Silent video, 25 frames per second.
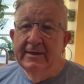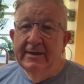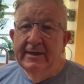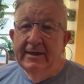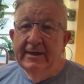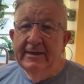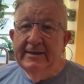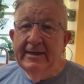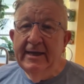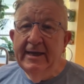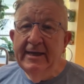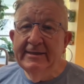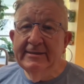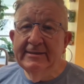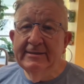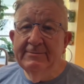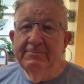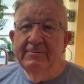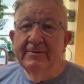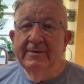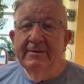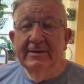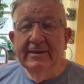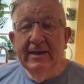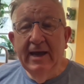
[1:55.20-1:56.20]
It takes
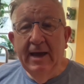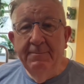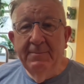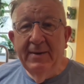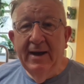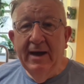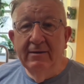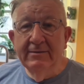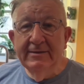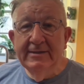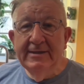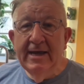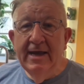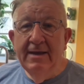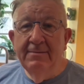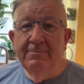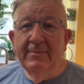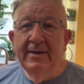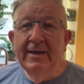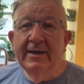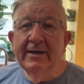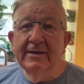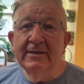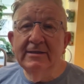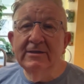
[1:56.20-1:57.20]
about 10
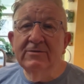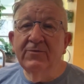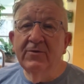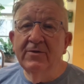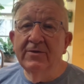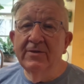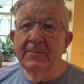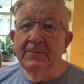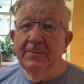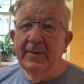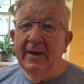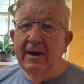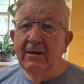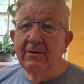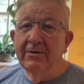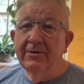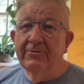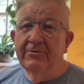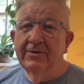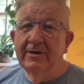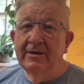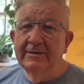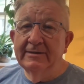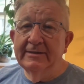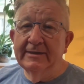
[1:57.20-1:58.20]
minutes for the Power
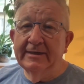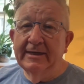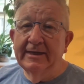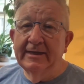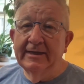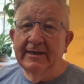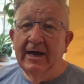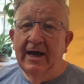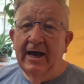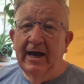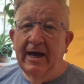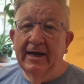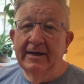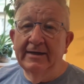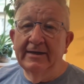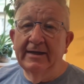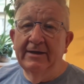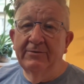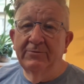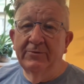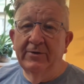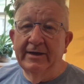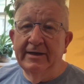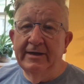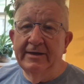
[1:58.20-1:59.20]
Grill to get hot
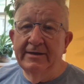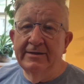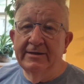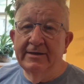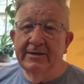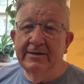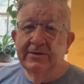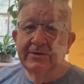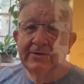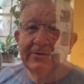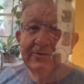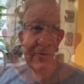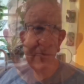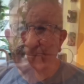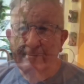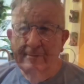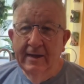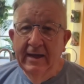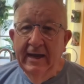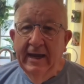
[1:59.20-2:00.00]
and ready to use.